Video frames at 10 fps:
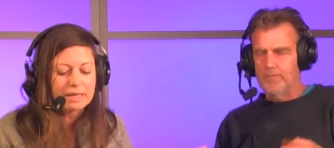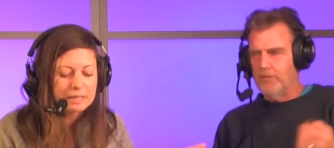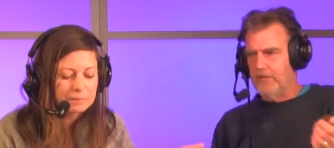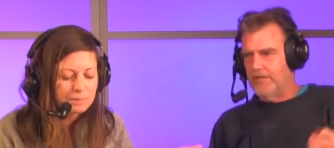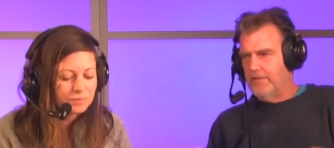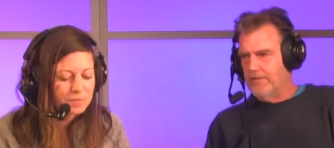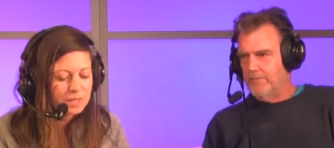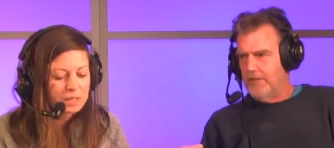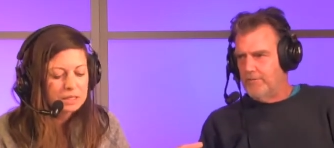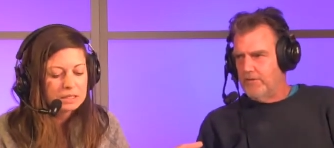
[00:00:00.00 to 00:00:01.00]
Speaker 1: We can put a link in
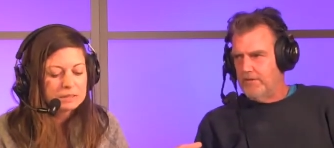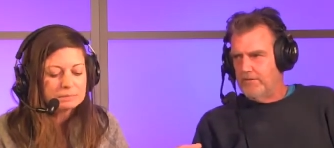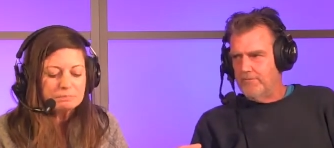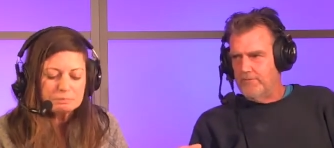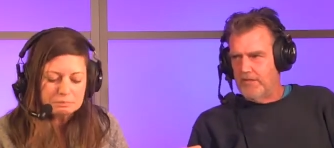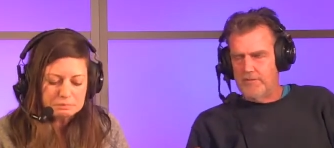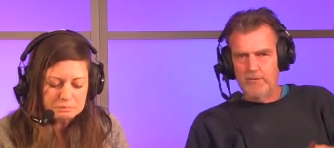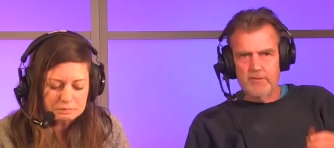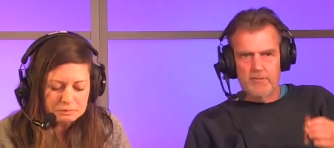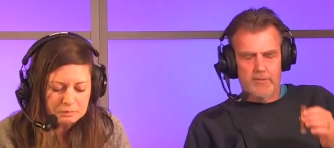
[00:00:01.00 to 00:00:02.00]
the bottom of the
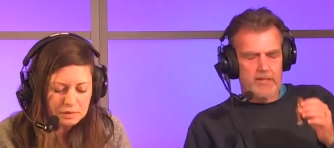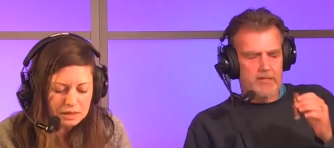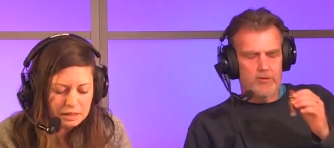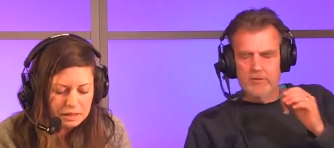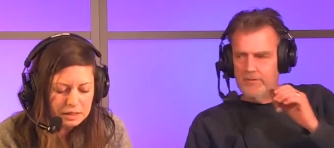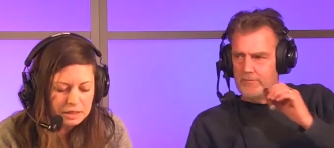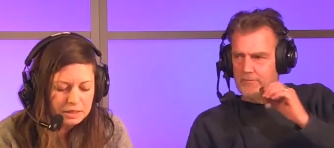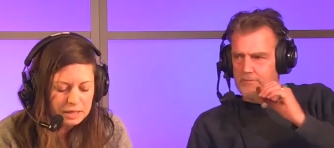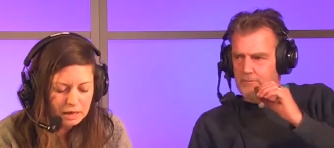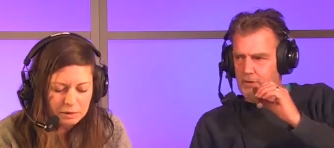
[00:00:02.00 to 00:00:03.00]
Facebook page or
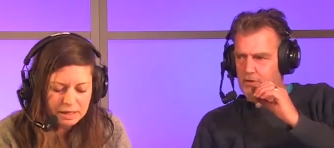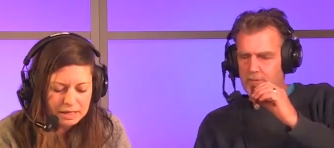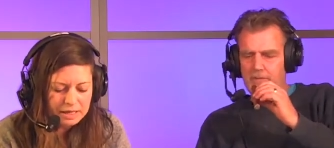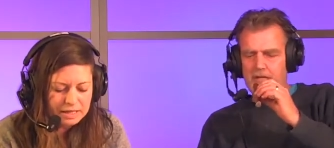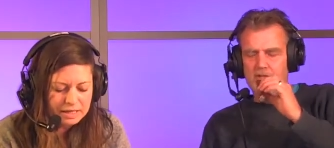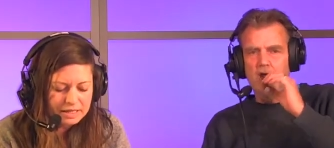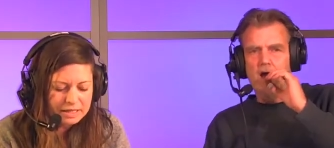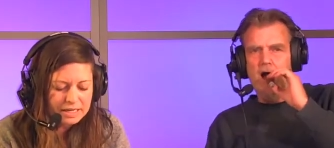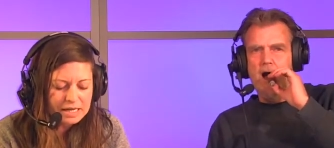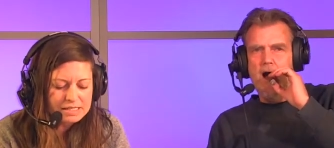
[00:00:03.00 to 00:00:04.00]
Speaker 2: YouTube page.
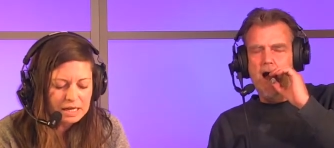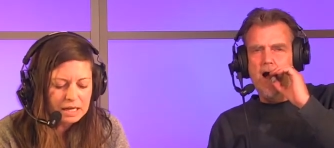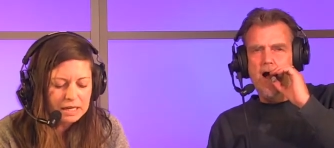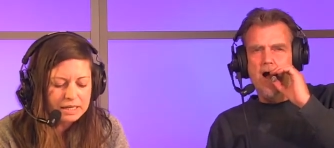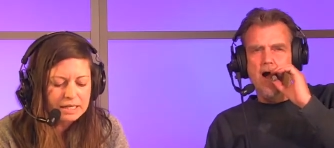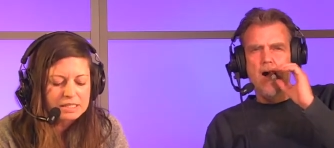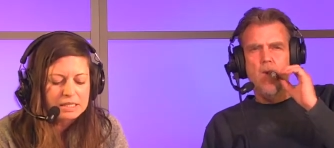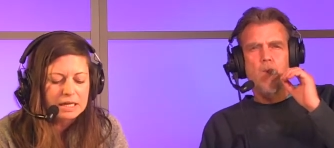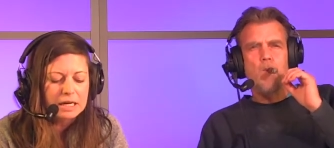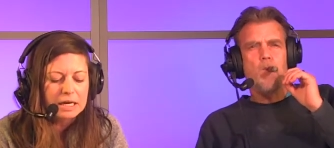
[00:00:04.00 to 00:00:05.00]
He
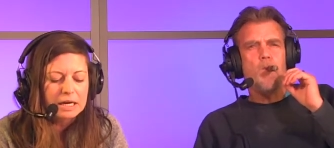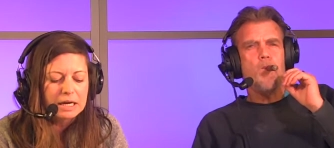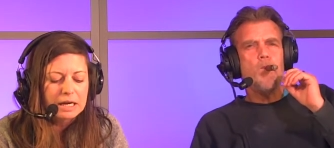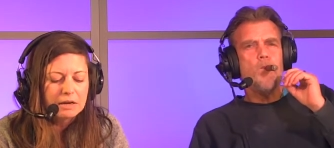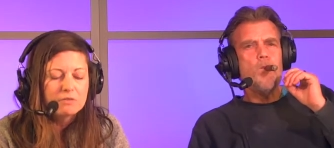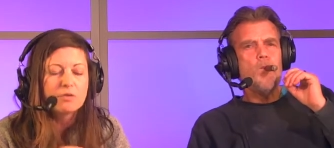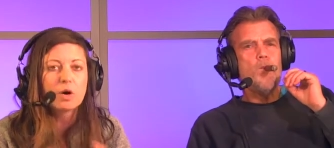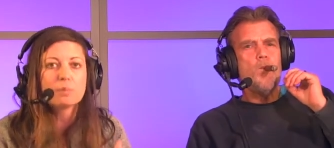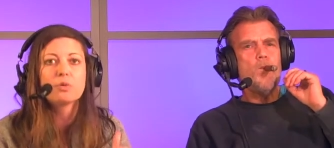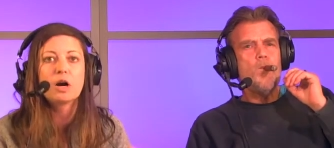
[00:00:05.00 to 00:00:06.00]
has a
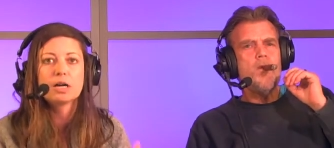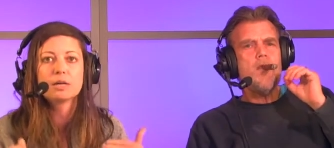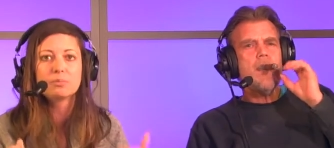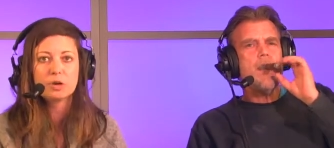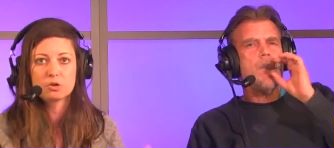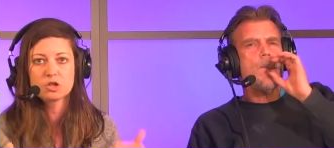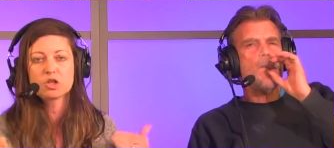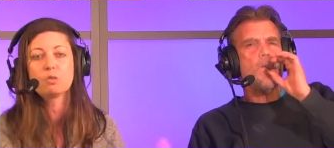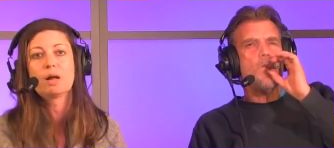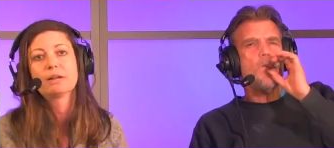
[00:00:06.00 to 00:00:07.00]
four-pronged approach
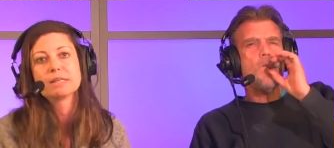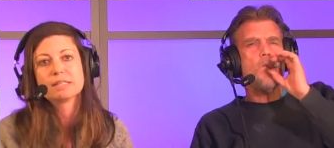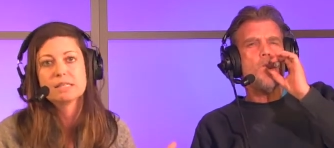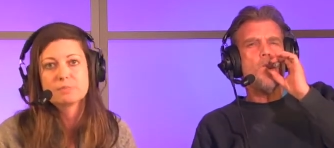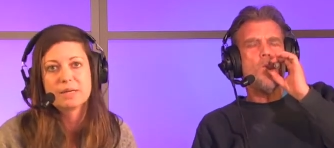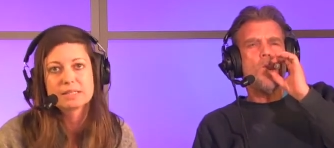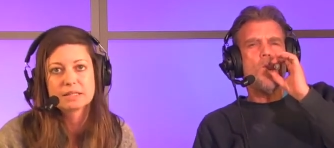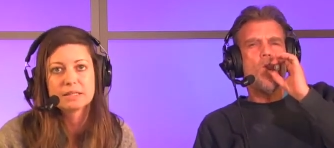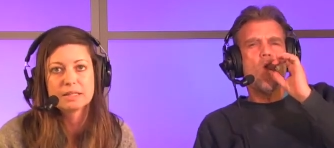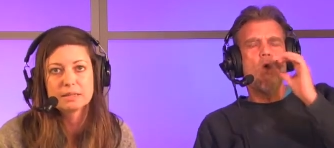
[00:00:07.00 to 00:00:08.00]
to wellness is
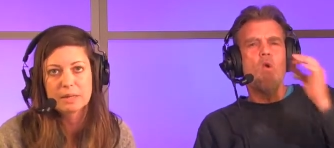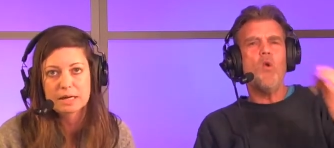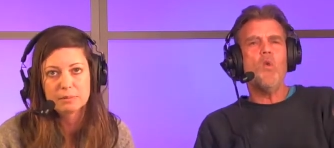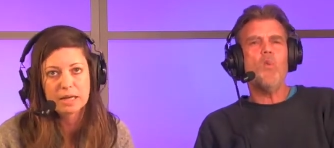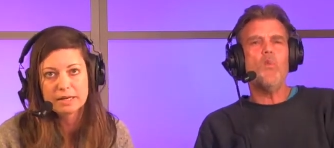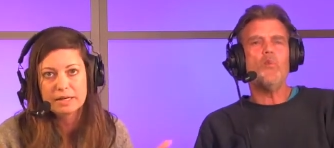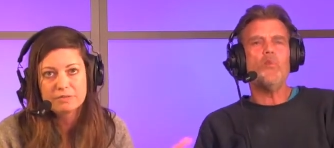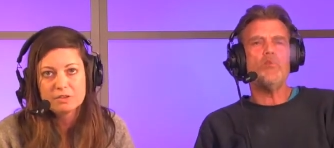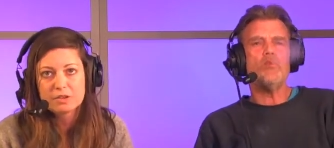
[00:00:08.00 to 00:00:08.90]
basically the bottom line. And